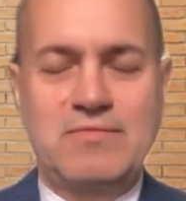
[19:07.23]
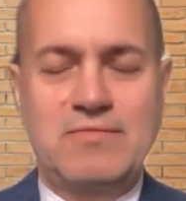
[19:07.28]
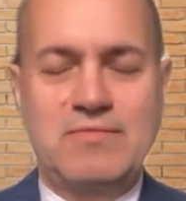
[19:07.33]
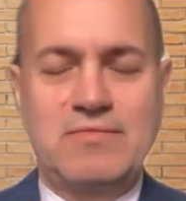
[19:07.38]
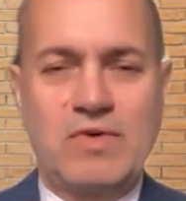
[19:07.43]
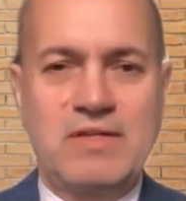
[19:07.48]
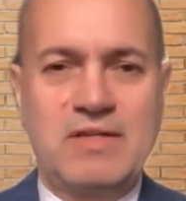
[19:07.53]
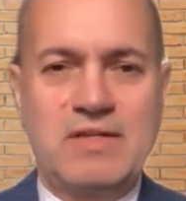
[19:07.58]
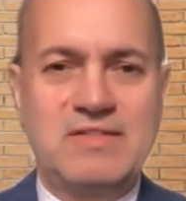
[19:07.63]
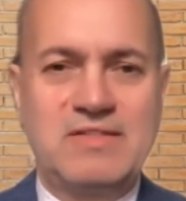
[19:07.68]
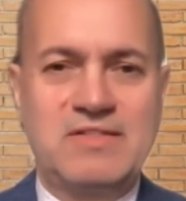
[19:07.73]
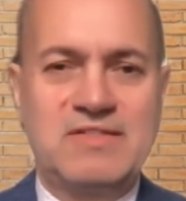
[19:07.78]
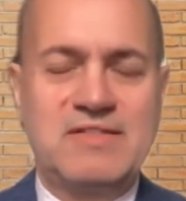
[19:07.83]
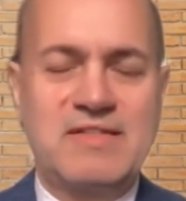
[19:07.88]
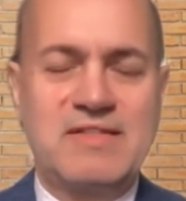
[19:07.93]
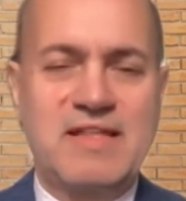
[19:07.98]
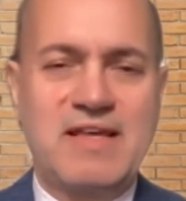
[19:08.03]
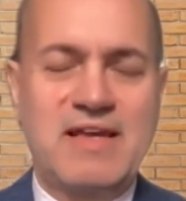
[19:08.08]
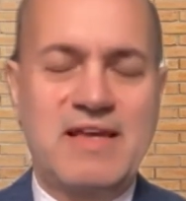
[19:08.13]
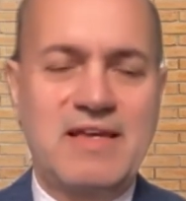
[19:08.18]
once
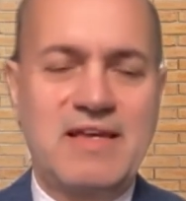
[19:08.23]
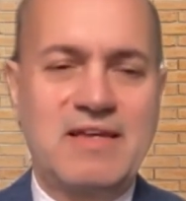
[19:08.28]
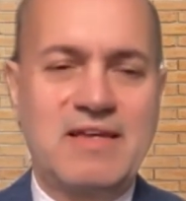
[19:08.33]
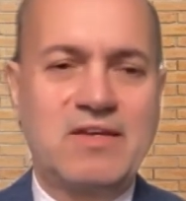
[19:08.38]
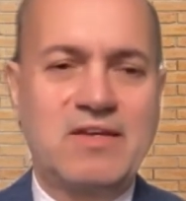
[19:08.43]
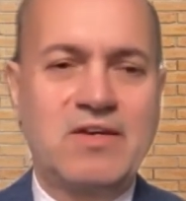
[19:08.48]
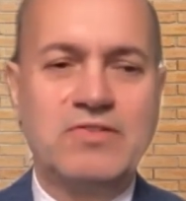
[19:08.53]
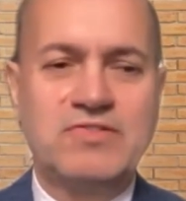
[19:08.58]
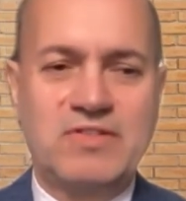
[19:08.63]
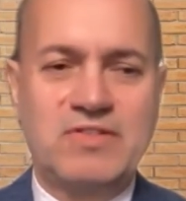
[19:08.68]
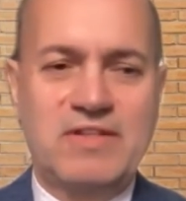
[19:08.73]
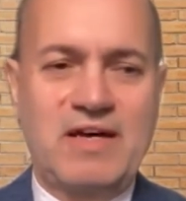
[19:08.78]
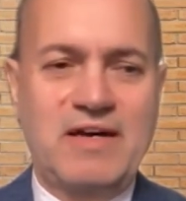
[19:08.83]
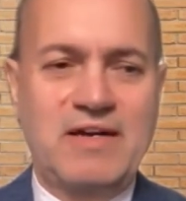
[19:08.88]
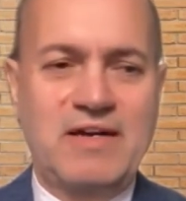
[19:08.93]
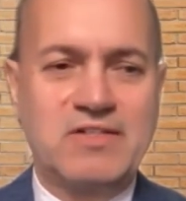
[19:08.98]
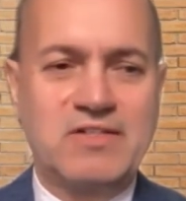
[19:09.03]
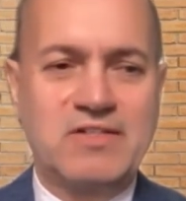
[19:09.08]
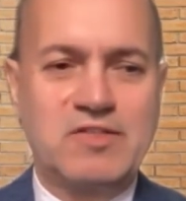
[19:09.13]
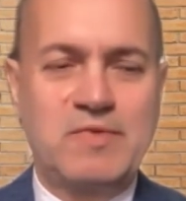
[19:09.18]
they go to the
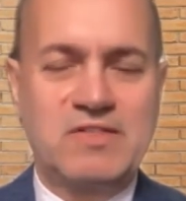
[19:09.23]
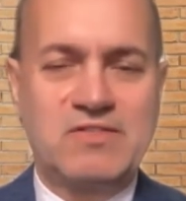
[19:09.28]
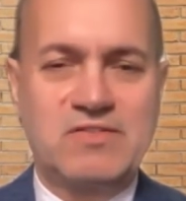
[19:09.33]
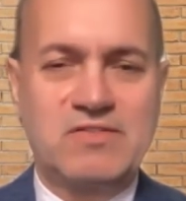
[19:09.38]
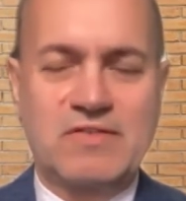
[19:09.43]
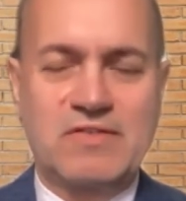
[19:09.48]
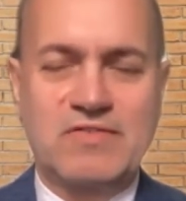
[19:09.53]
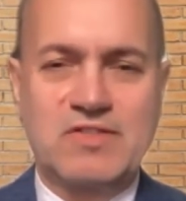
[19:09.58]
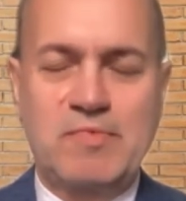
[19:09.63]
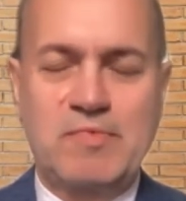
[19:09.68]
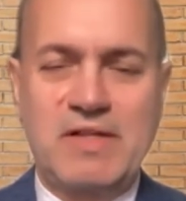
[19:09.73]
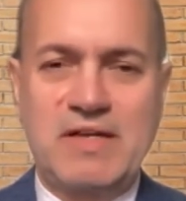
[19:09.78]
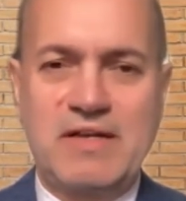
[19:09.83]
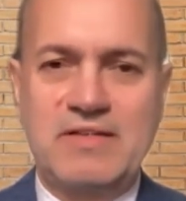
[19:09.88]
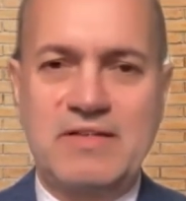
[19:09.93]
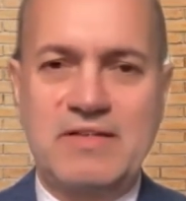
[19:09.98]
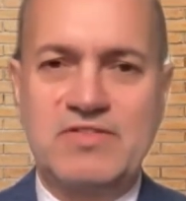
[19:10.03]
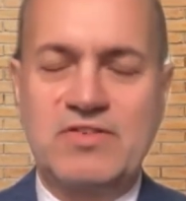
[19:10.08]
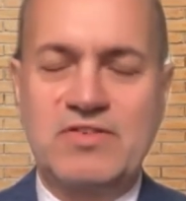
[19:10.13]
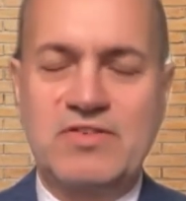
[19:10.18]
higher speed service
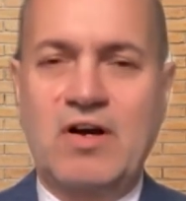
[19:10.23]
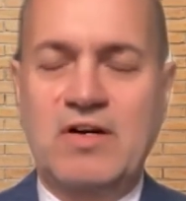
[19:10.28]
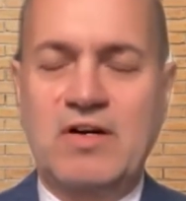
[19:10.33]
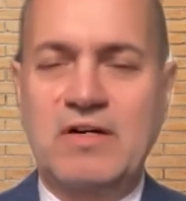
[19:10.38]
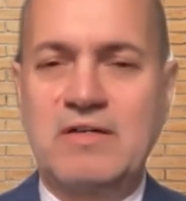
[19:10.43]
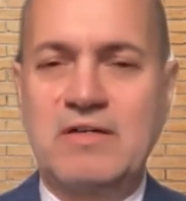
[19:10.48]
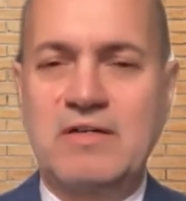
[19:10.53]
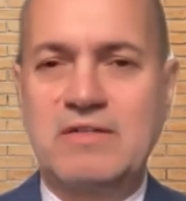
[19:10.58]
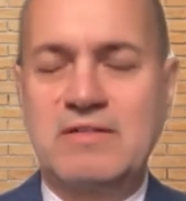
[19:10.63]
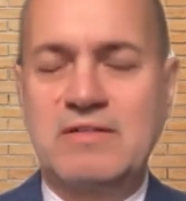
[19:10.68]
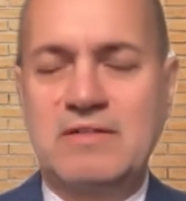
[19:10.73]
plans, there are